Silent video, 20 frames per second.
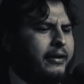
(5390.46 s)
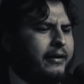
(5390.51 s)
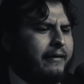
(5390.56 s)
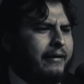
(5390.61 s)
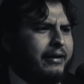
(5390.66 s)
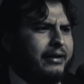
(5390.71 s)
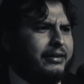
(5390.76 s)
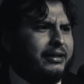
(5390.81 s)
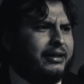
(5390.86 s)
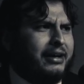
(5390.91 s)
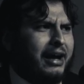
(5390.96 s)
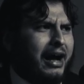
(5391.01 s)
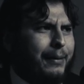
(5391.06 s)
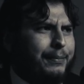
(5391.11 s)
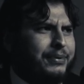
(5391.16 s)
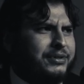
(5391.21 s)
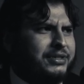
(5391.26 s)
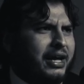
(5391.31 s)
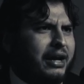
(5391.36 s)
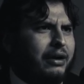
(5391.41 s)
and the cop
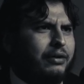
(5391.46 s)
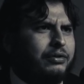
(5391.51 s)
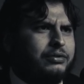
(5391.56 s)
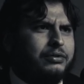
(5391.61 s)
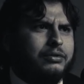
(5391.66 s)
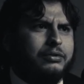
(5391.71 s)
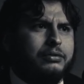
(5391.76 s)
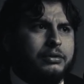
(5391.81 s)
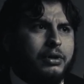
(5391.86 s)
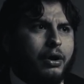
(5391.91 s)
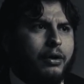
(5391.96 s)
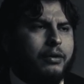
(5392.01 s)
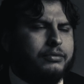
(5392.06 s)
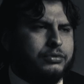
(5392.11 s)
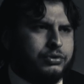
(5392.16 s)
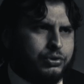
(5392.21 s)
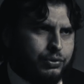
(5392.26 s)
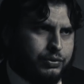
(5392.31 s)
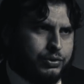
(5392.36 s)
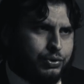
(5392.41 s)
is like, "No,
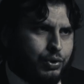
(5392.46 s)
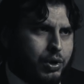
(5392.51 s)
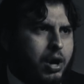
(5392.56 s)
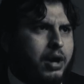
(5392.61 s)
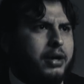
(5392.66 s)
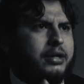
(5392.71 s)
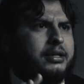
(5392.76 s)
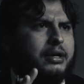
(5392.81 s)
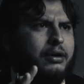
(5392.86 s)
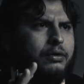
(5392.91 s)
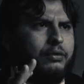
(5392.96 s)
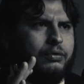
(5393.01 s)
sweetheart,